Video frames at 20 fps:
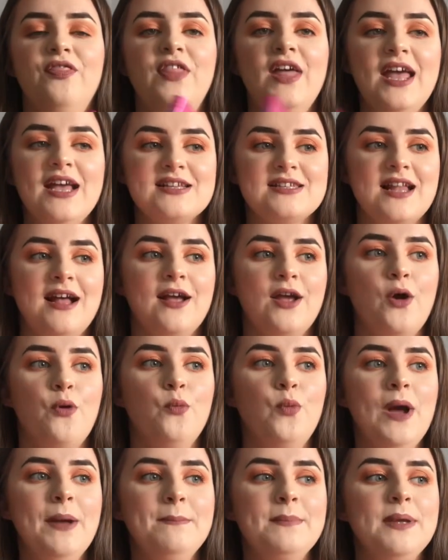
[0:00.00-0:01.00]
This, like,
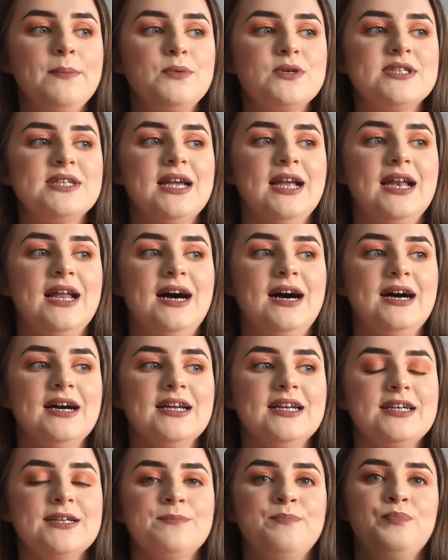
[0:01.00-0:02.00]
when people say,
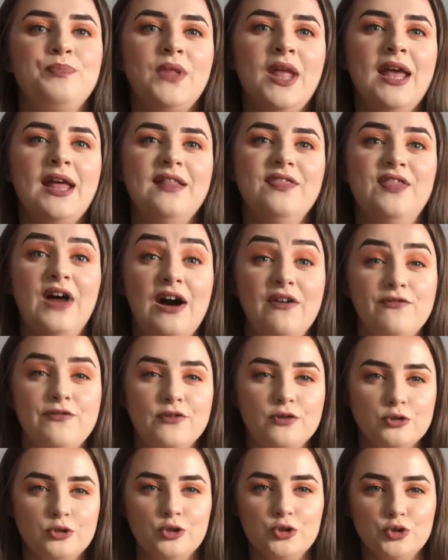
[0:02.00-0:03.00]
like, that
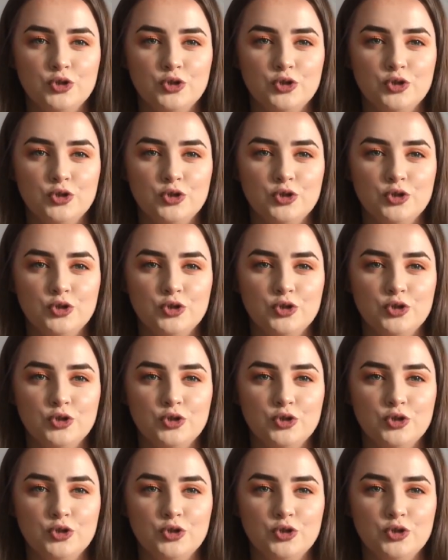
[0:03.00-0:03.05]
feels